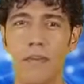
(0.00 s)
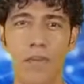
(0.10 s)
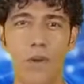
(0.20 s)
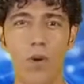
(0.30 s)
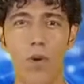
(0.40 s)

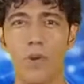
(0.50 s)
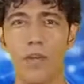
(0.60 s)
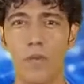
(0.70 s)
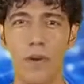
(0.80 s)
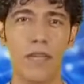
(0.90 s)
The goal
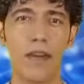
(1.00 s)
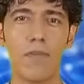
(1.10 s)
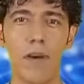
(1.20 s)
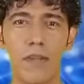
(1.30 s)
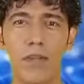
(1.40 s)
is to
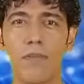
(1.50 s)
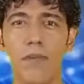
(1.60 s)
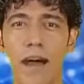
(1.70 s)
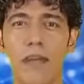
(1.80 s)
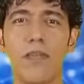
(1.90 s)
incentivize your
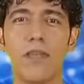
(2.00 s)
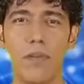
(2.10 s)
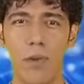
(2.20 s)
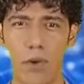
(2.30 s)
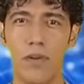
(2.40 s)
fans and
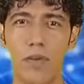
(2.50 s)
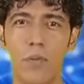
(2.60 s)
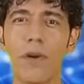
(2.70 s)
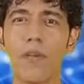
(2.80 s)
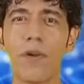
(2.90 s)
supporters to
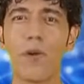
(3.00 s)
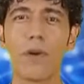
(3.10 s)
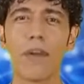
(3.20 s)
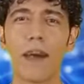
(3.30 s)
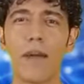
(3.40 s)
want to
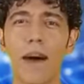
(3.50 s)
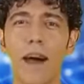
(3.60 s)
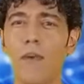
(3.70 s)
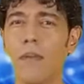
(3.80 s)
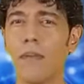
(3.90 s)
open the
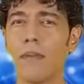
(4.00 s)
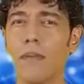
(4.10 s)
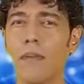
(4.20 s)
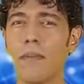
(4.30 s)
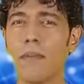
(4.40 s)
email.
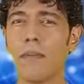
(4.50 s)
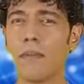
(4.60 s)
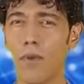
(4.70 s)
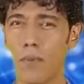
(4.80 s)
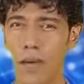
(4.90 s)

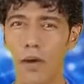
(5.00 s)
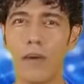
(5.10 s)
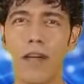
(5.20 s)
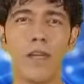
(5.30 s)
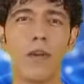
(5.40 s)
We'll be
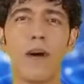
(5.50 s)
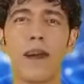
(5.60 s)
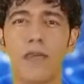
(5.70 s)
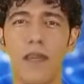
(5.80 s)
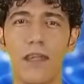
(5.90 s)
going into
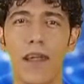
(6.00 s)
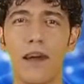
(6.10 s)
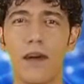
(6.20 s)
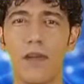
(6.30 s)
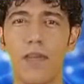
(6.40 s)
greater
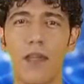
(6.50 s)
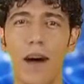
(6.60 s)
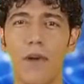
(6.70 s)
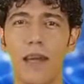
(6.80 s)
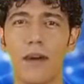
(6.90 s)
detail on this
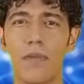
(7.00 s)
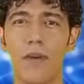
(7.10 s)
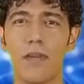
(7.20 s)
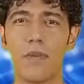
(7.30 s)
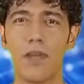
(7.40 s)
topic in the
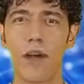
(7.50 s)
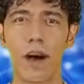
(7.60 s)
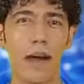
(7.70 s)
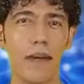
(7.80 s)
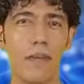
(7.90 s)
month of
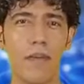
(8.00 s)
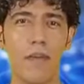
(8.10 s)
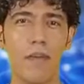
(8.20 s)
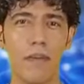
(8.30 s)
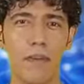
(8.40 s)
July.
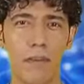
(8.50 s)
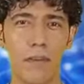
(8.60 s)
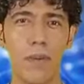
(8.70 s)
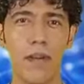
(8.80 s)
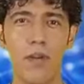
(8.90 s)

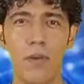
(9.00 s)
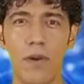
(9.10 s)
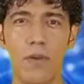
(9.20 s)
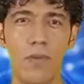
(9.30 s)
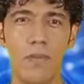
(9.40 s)
Be sure
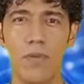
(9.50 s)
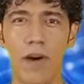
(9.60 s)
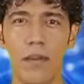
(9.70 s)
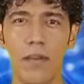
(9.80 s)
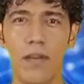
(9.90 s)
you're
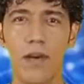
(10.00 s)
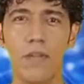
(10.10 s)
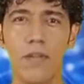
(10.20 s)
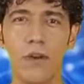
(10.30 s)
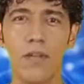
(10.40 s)
subscribed and
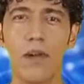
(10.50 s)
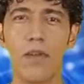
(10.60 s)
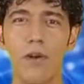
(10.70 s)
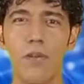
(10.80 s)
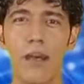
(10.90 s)
you've turned on
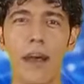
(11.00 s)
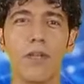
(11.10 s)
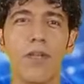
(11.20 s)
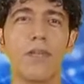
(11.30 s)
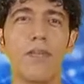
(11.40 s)

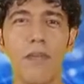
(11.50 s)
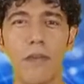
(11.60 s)
notifications.